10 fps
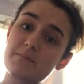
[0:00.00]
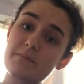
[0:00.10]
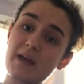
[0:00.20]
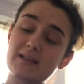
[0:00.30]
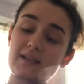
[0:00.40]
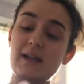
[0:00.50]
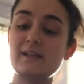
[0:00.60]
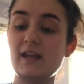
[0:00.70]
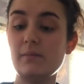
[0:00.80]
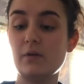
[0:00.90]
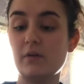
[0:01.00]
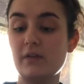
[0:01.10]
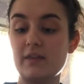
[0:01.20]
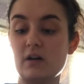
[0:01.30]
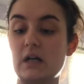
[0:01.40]
bedside table
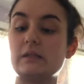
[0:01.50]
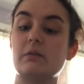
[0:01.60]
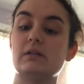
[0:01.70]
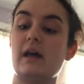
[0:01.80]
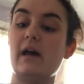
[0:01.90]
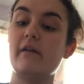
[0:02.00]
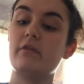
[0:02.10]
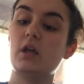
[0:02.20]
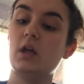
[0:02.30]
that the hospitals have.